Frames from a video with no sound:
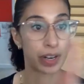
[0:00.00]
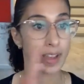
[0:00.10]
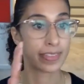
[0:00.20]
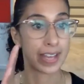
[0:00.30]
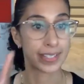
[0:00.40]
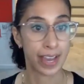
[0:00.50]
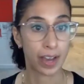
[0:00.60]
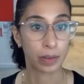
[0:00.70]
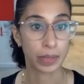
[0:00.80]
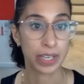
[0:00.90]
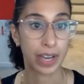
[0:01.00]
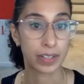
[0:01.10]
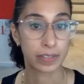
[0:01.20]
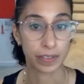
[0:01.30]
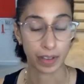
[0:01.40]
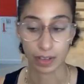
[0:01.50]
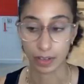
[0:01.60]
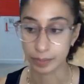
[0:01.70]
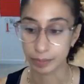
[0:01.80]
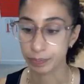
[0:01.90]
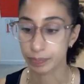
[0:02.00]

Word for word: And that's how we kind of um,